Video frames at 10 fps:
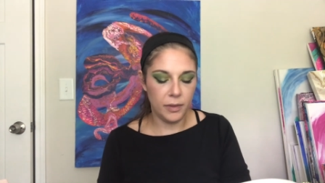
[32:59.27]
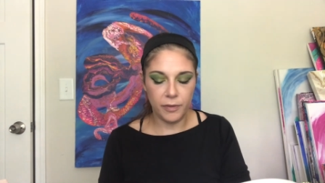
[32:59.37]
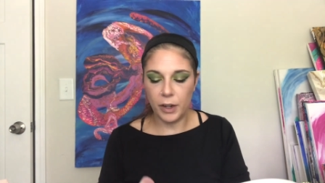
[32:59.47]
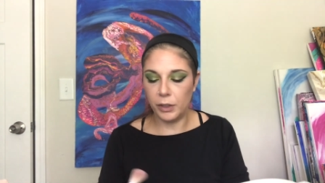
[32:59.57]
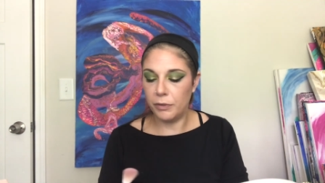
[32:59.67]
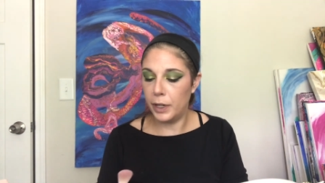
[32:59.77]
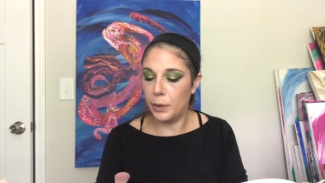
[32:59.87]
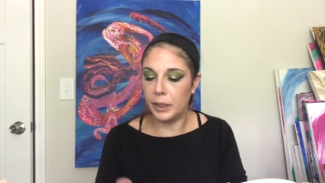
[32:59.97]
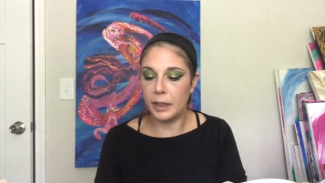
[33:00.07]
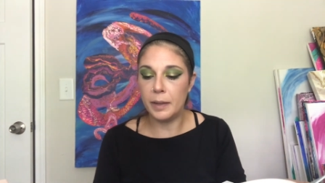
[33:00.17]
fairly
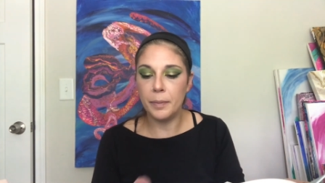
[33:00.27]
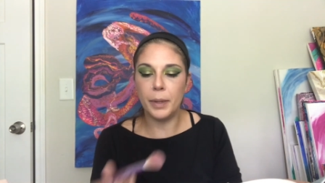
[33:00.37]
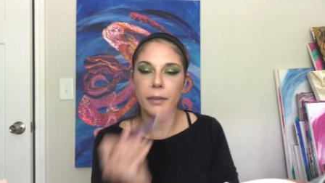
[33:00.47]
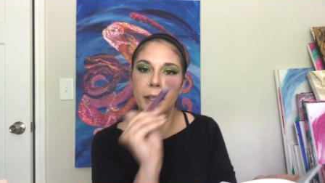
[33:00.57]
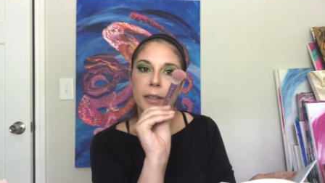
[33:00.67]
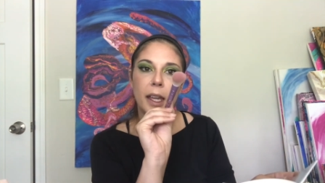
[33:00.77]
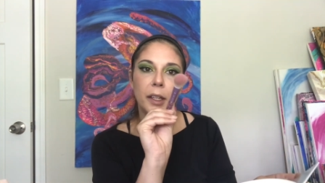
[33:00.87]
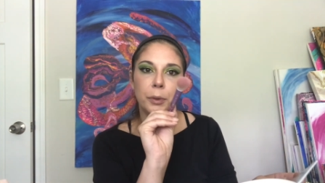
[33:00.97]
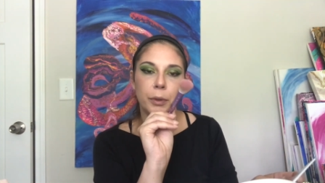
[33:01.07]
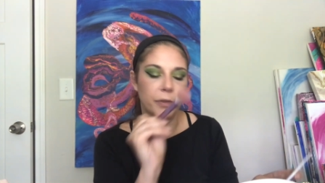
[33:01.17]
frequently, but I like the
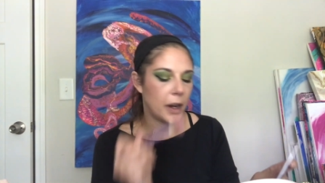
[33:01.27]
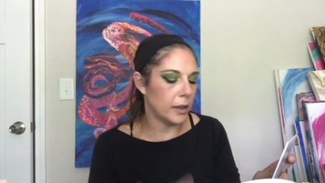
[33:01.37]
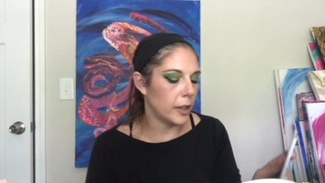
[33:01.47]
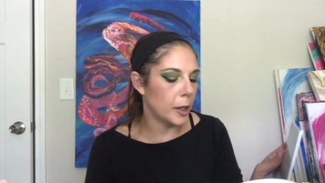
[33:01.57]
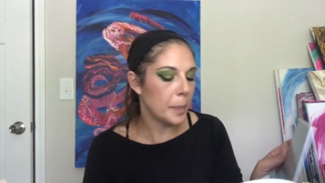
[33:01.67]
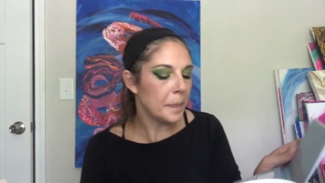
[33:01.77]
angled one for highlighter.